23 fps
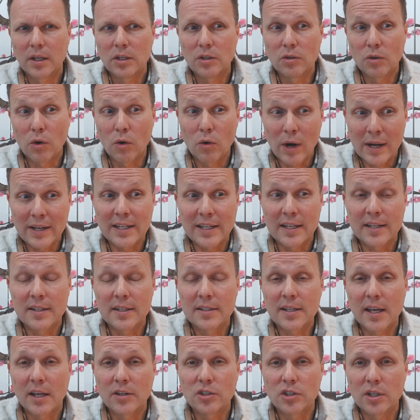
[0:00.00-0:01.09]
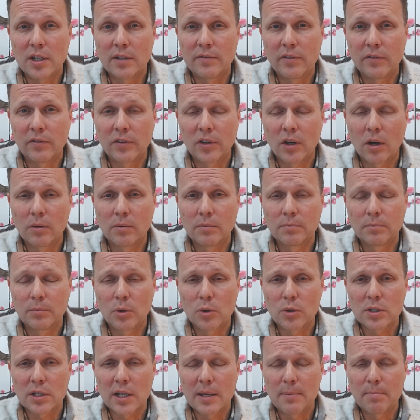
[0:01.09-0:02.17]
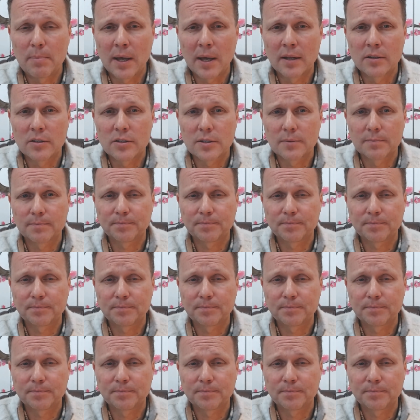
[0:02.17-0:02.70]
You're already in detention if you've got poor sleep patterns.